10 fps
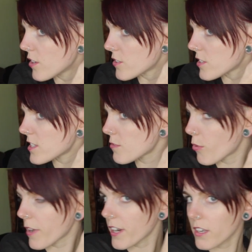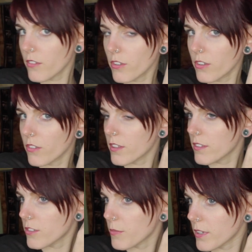So this is important if you do
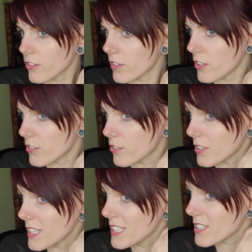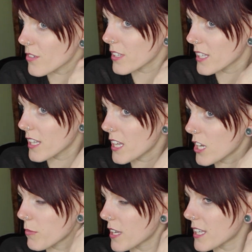this, to make sure that your strings are really
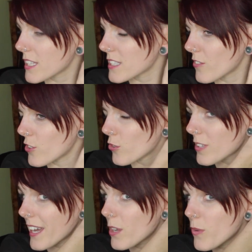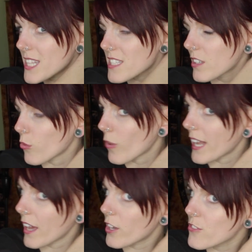long, because if you do tiny ones and you run
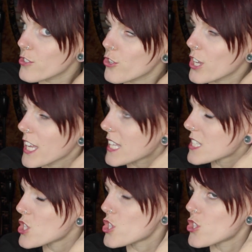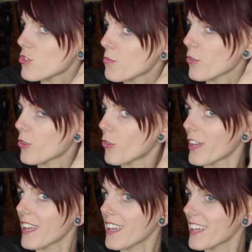out of string, it's super
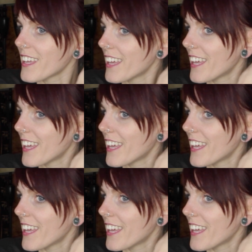annoying.